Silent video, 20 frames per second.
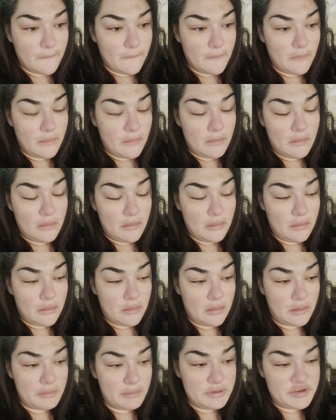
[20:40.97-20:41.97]
I
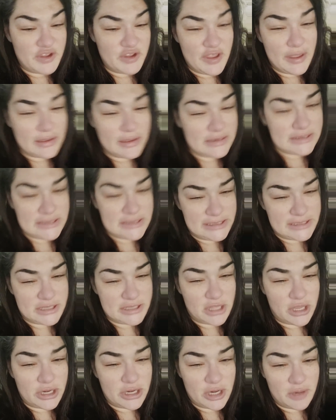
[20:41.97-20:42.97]
wish I could get into detail
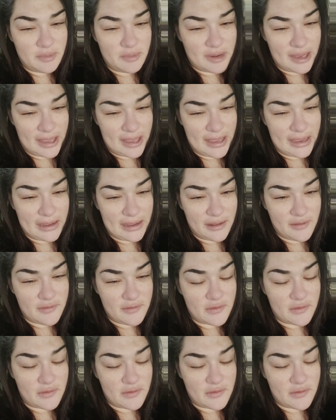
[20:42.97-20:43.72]
on here, but I can't.